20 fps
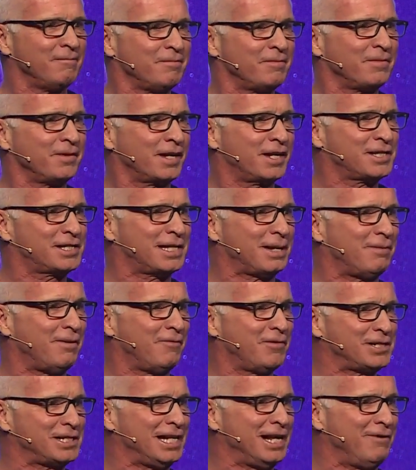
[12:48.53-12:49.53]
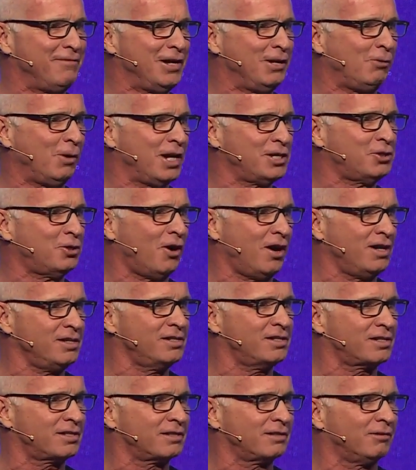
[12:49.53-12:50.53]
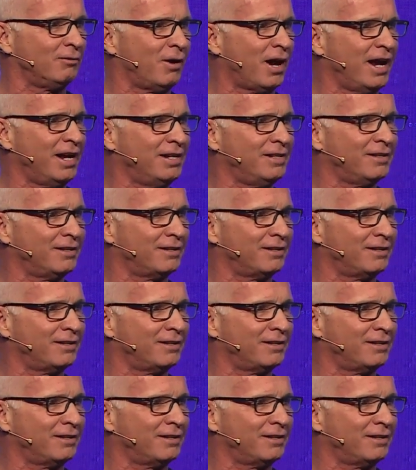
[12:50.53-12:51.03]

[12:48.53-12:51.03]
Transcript: Because some of us live in restaurants, right?